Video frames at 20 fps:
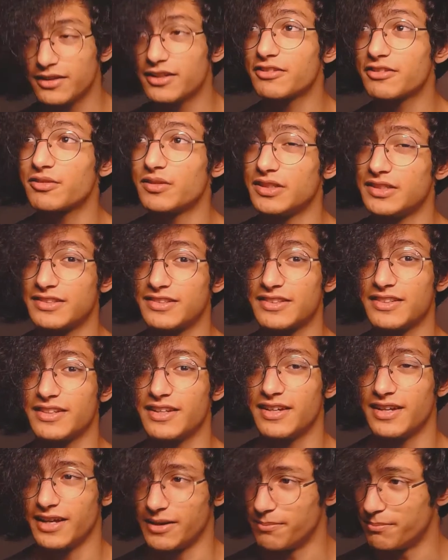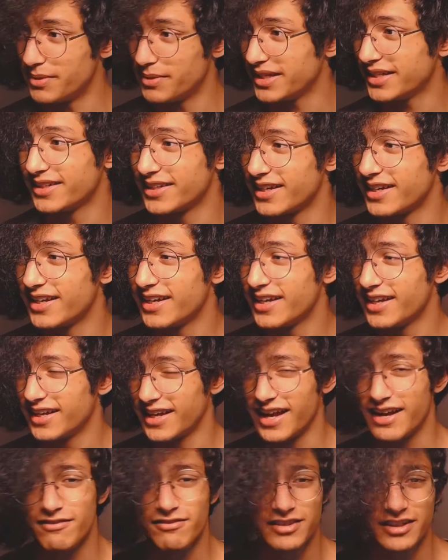This was a big,
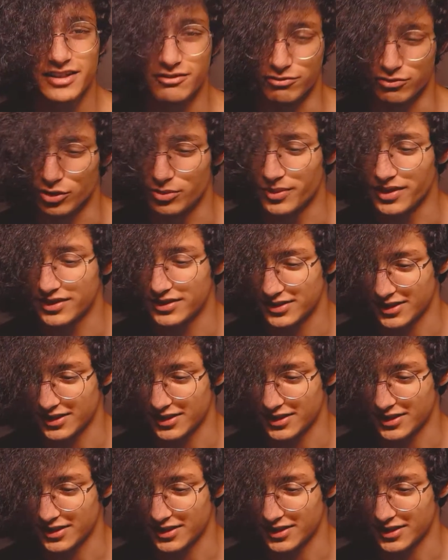heavily rumored